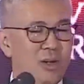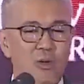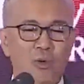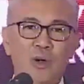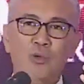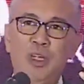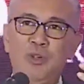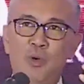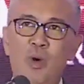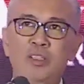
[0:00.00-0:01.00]
What we
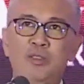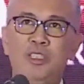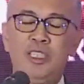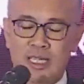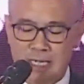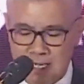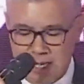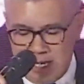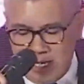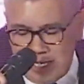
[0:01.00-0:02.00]
don't want to see
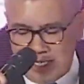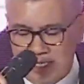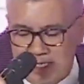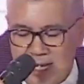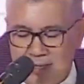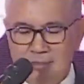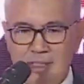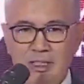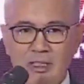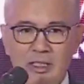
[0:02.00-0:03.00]
is that
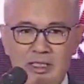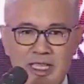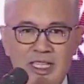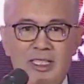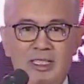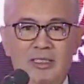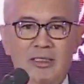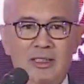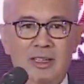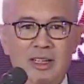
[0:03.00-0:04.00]
this
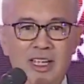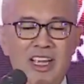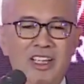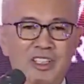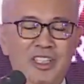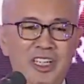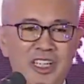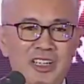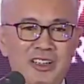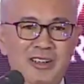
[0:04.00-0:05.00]

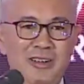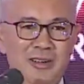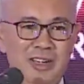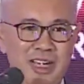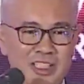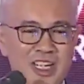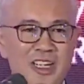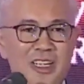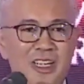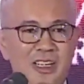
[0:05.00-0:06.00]
ESG
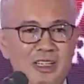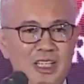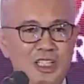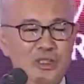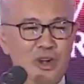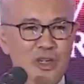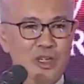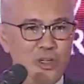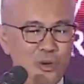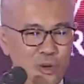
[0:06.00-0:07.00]
agenda is not
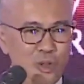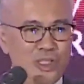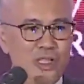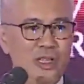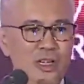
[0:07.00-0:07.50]
used